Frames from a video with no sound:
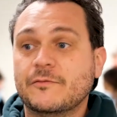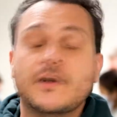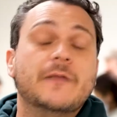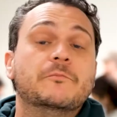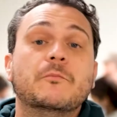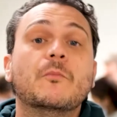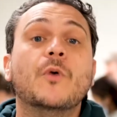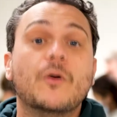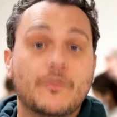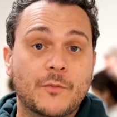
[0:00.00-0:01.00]
get
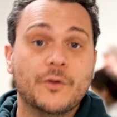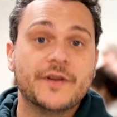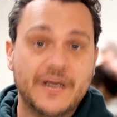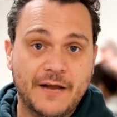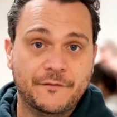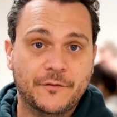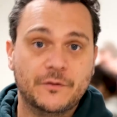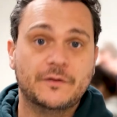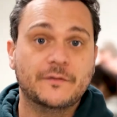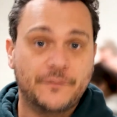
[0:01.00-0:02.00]
more than enough
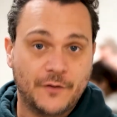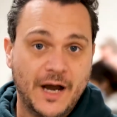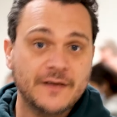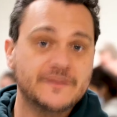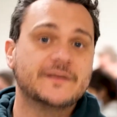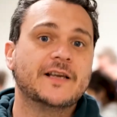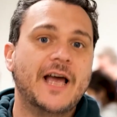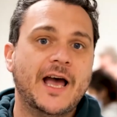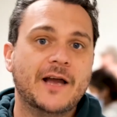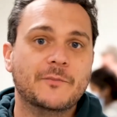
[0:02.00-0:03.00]
food for us,
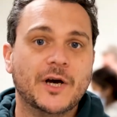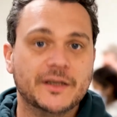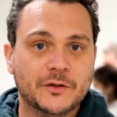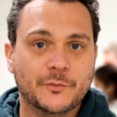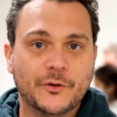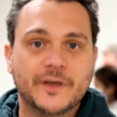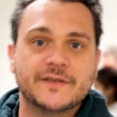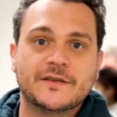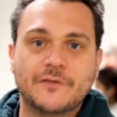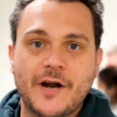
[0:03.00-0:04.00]
and my little
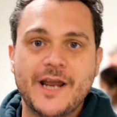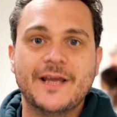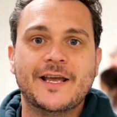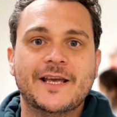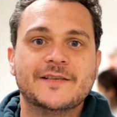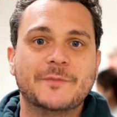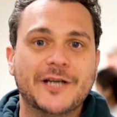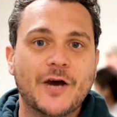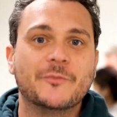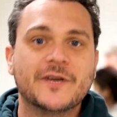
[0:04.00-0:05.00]
boy's three. He's
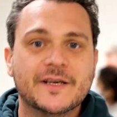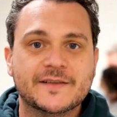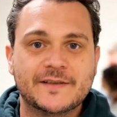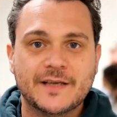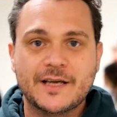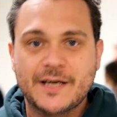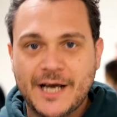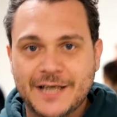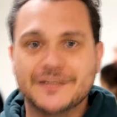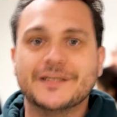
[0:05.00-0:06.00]
been helping us
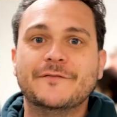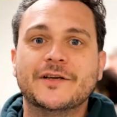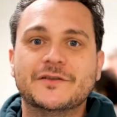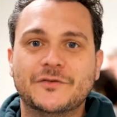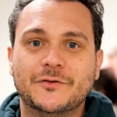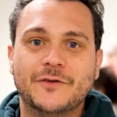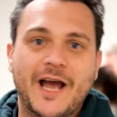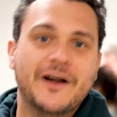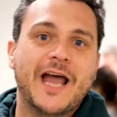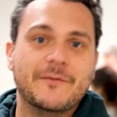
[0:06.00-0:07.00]
deliver to
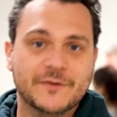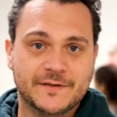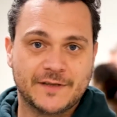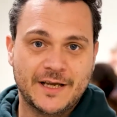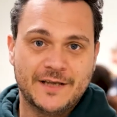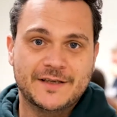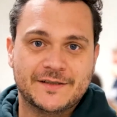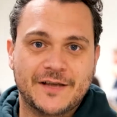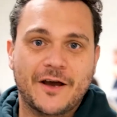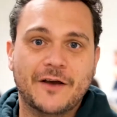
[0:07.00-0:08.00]
our neighbours.
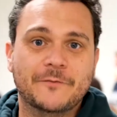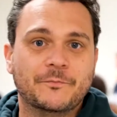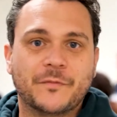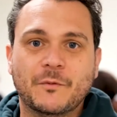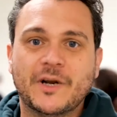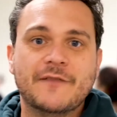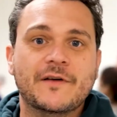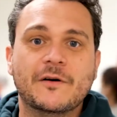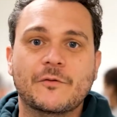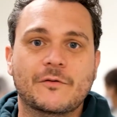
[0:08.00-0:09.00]
So
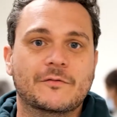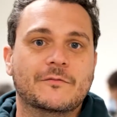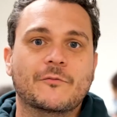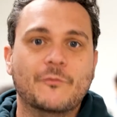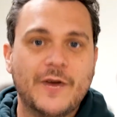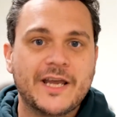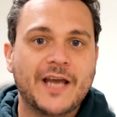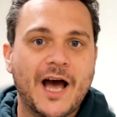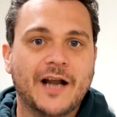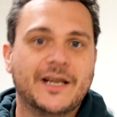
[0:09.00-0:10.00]
whatever we
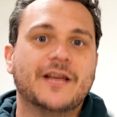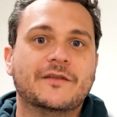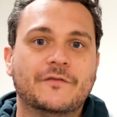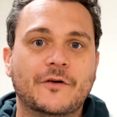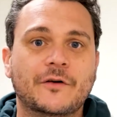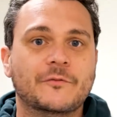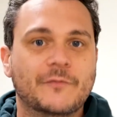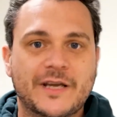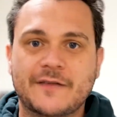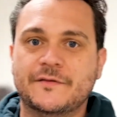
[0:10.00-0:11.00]
can't get through,
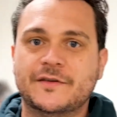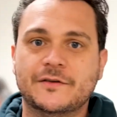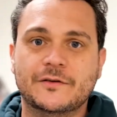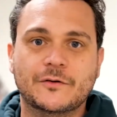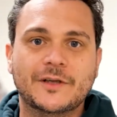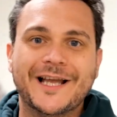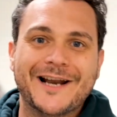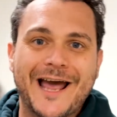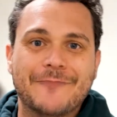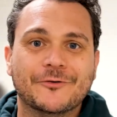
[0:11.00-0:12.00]
we give to all our
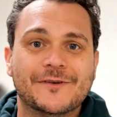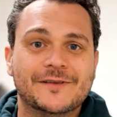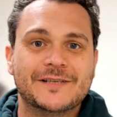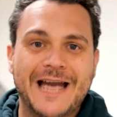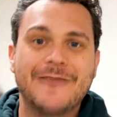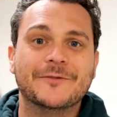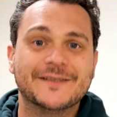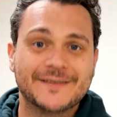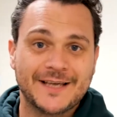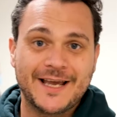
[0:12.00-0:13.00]

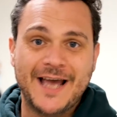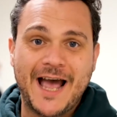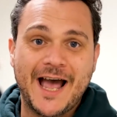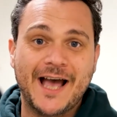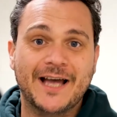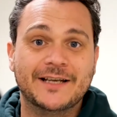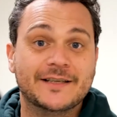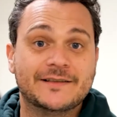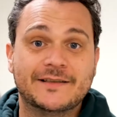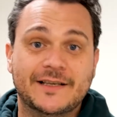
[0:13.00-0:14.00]
neighbours, and
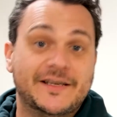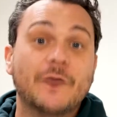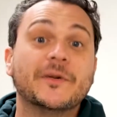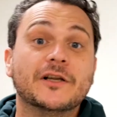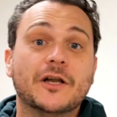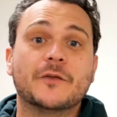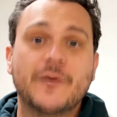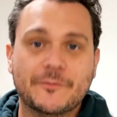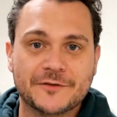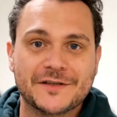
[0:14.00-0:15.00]
it's helping a lot of
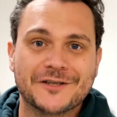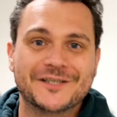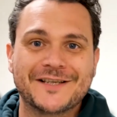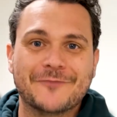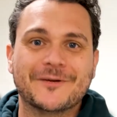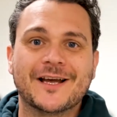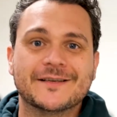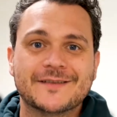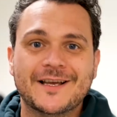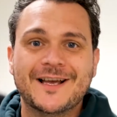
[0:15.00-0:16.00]
people. It's not just helping
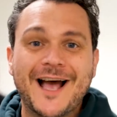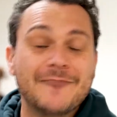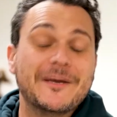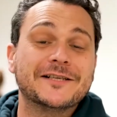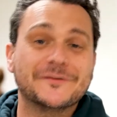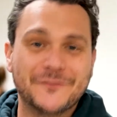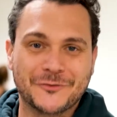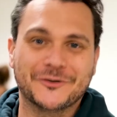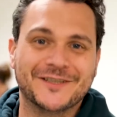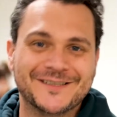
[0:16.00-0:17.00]
us, and it makes us
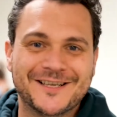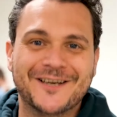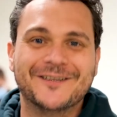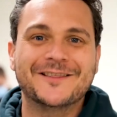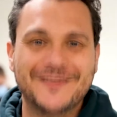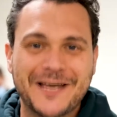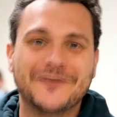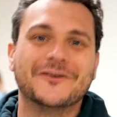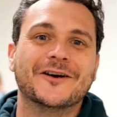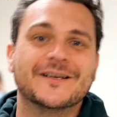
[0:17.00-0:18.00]
feel good. So
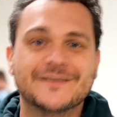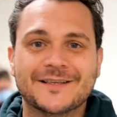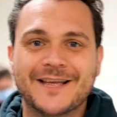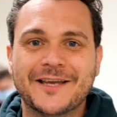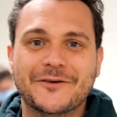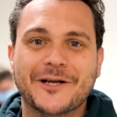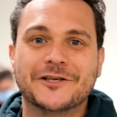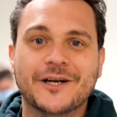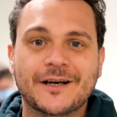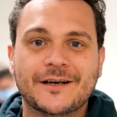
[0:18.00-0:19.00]
thank you, guys. Thank you, ADRA.